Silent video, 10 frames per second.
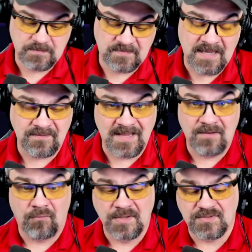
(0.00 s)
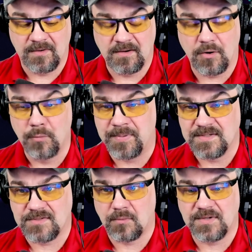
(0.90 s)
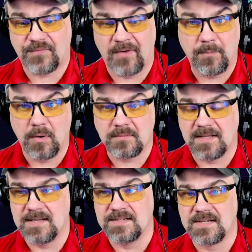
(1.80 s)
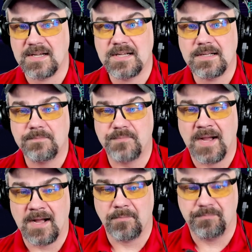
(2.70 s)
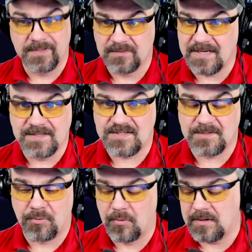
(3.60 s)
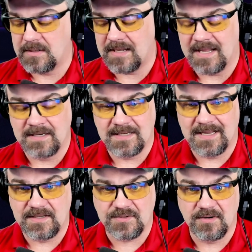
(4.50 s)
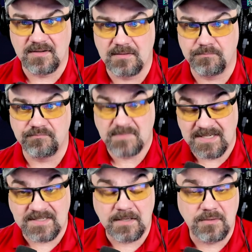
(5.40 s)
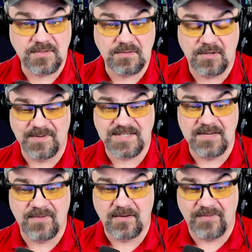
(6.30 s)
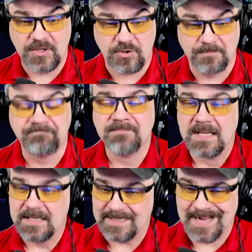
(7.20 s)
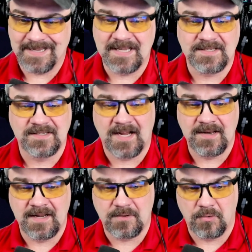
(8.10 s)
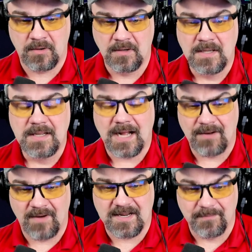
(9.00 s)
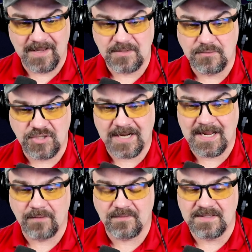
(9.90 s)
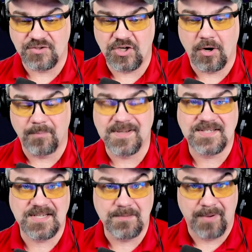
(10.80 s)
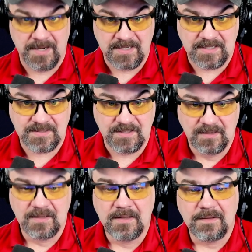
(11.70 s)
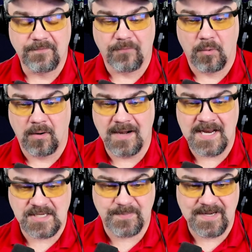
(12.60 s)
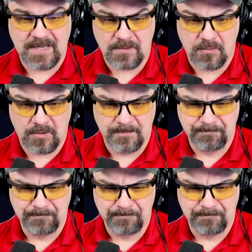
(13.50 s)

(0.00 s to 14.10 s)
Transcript: that that runs on an open source framework that is uh, built and supported and and is going to continue to receive innovation. Got to get to .NET Core. I recommend you check out the gRPC bindings for ASP.NET Core.